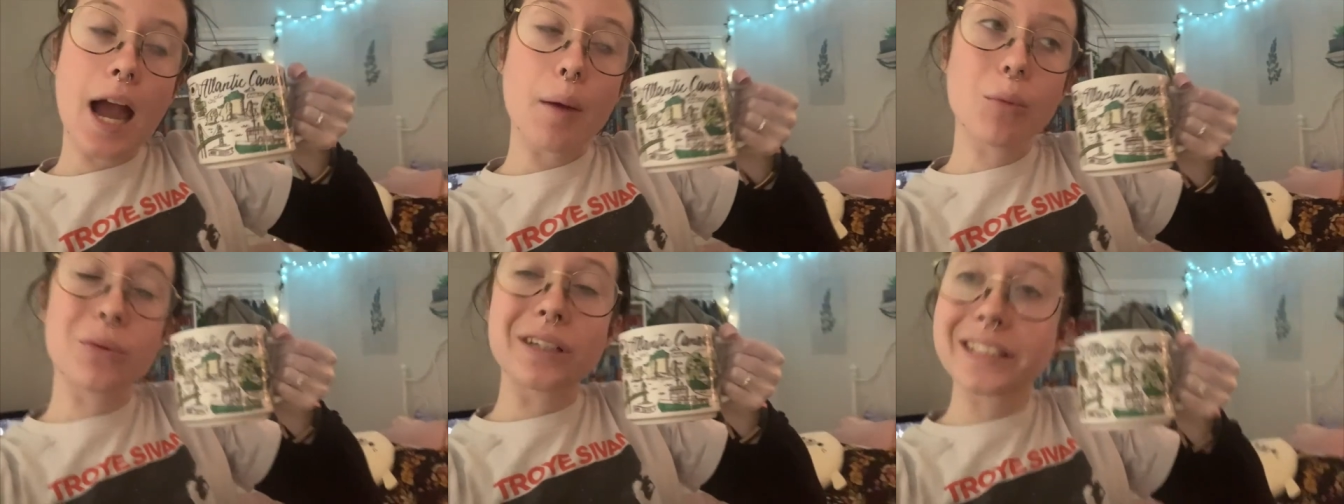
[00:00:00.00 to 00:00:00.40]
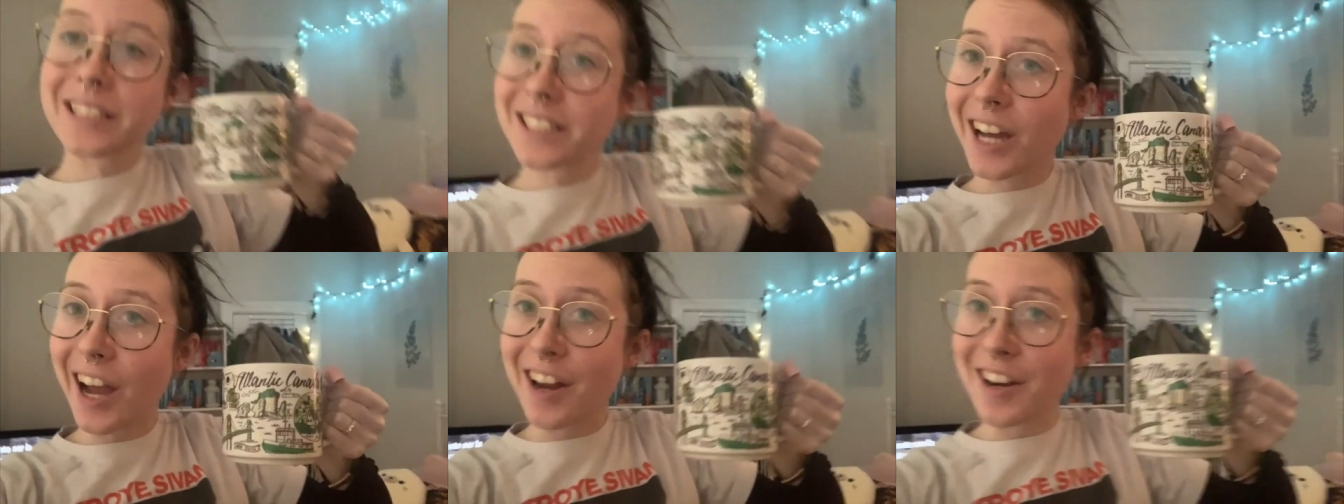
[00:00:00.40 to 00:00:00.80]
I'm really
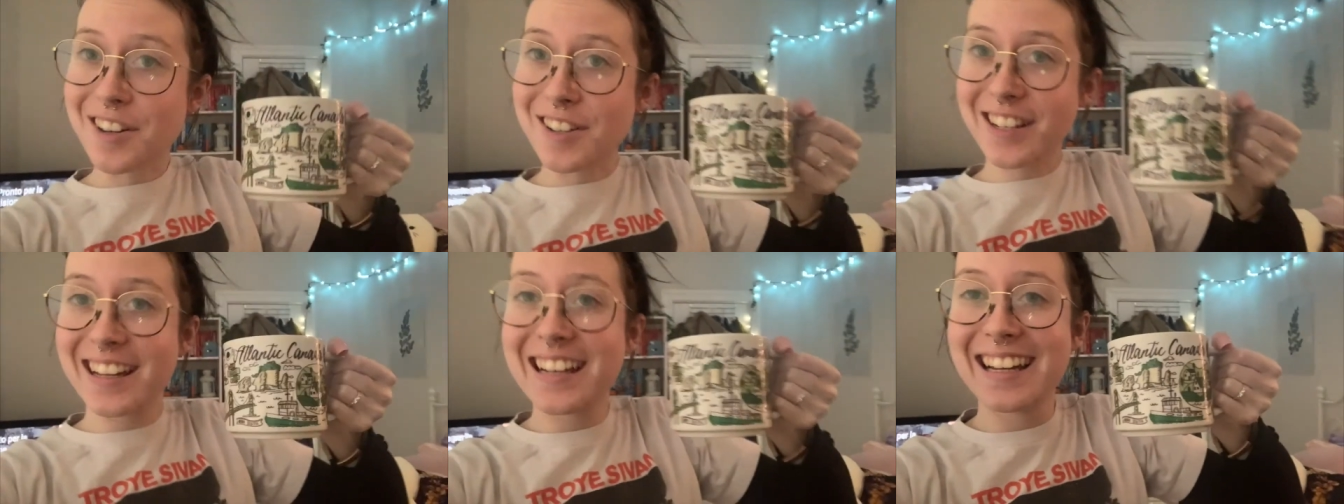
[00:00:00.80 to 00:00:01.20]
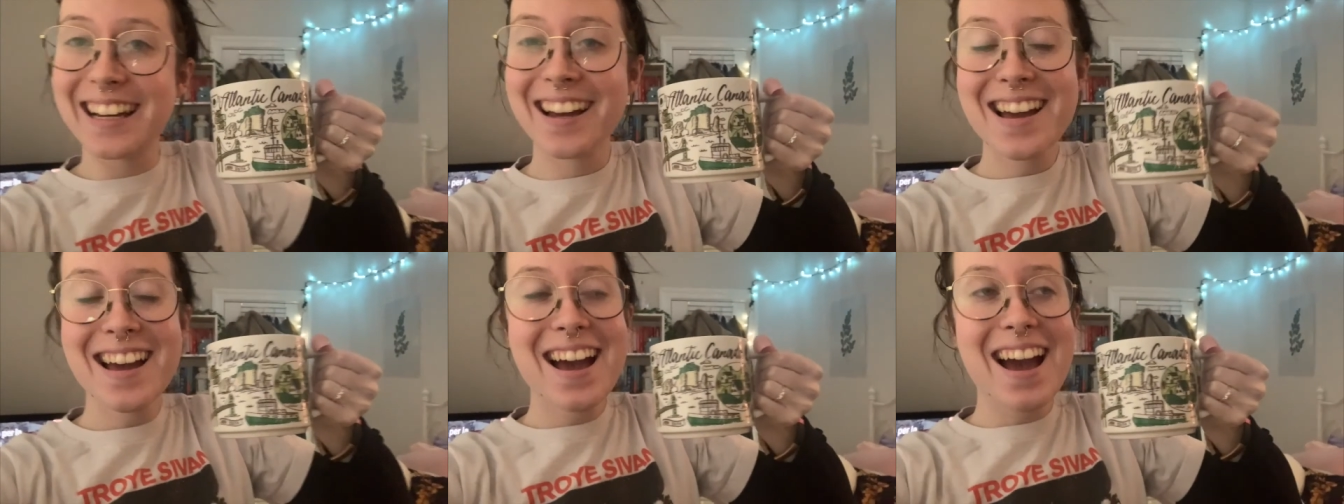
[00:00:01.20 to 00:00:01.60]
tired
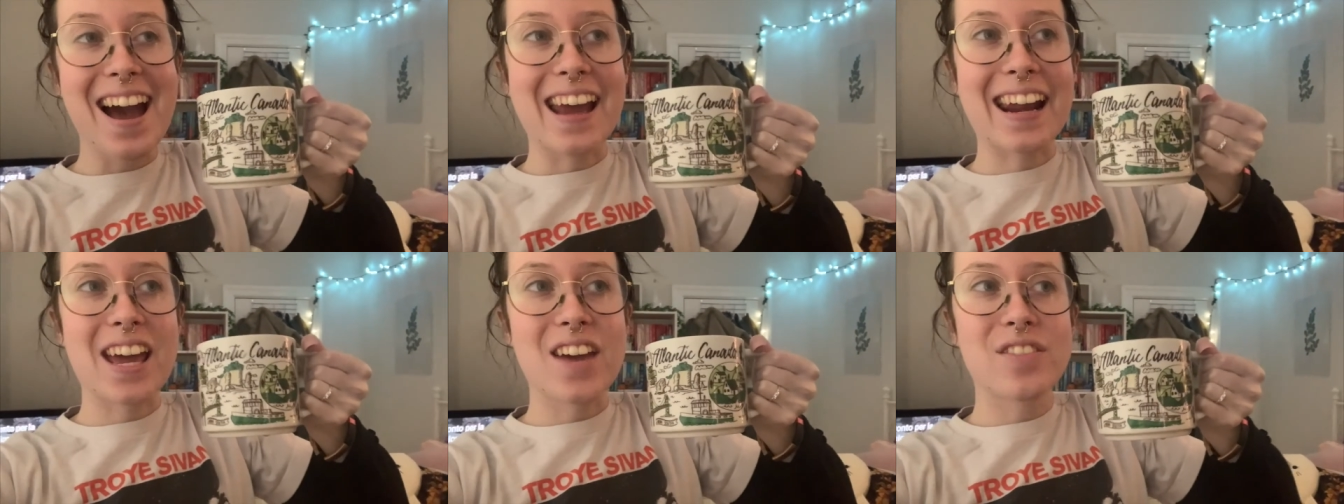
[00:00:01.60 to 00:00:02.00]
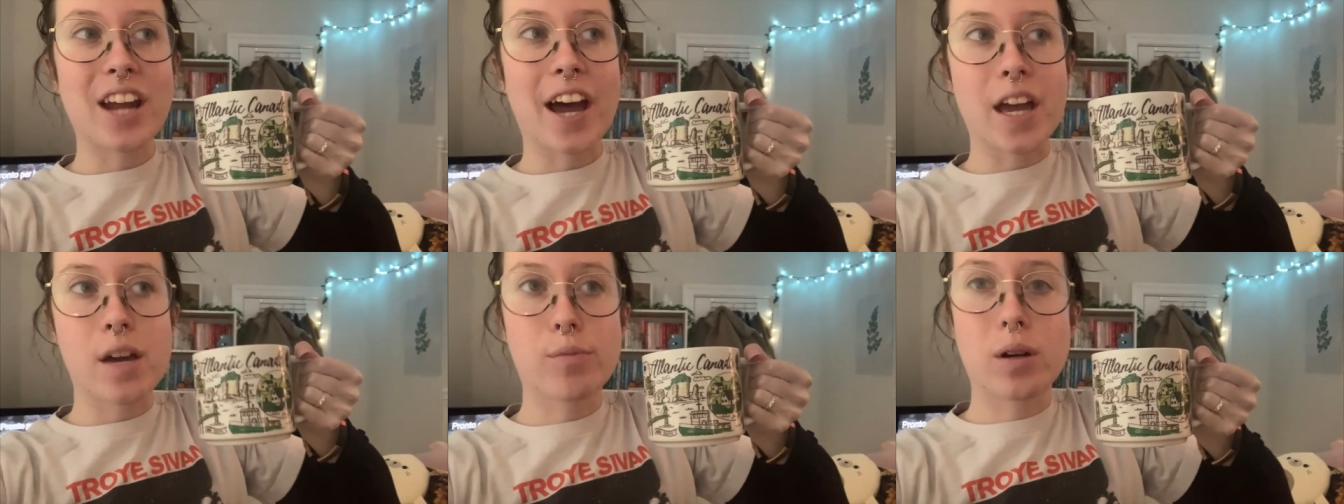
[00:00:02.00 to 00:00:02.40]
and I have an
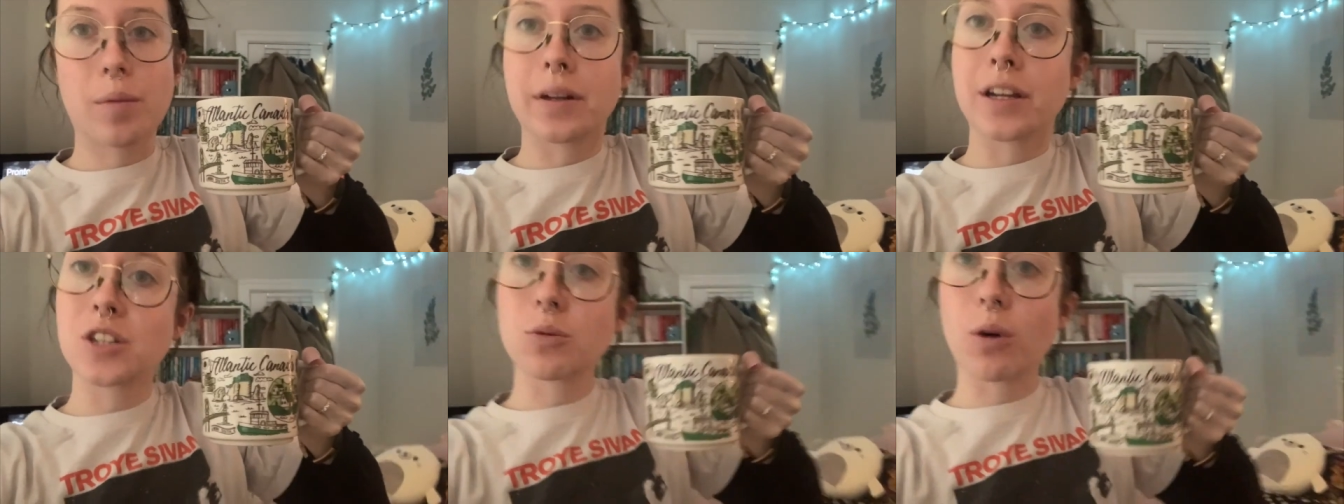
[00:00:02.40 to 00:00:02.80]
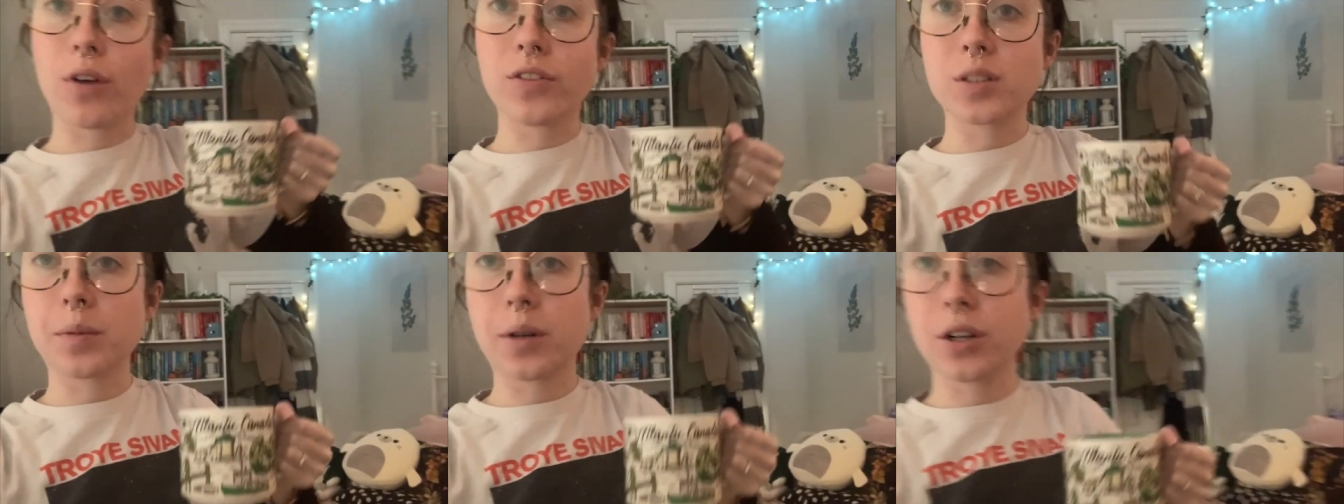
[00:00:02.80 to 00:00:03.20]
eye appointment at
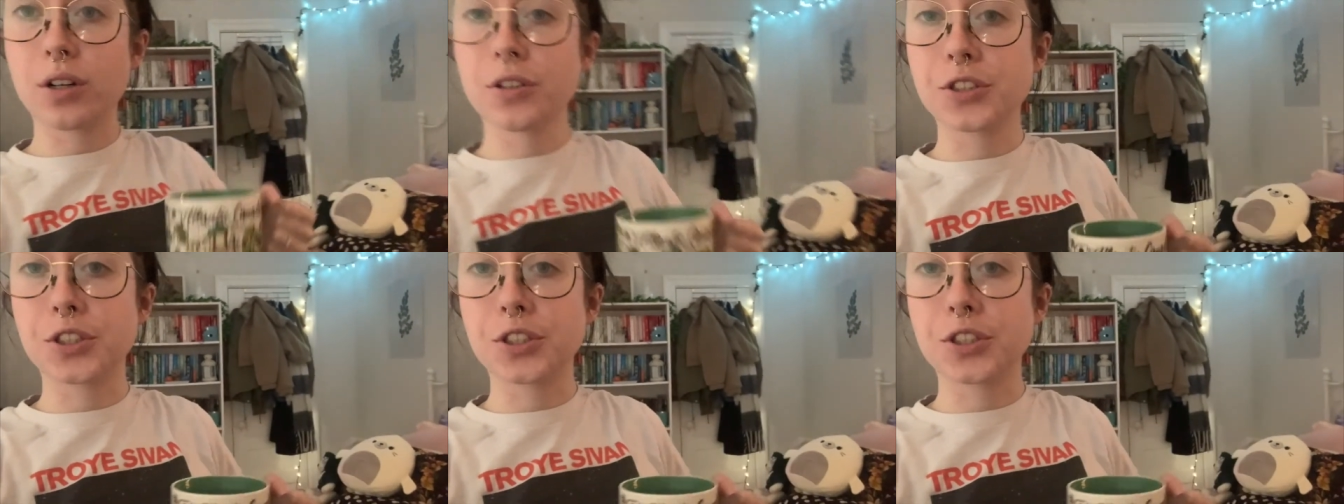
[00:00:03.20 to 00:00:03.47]
12 tomorrow,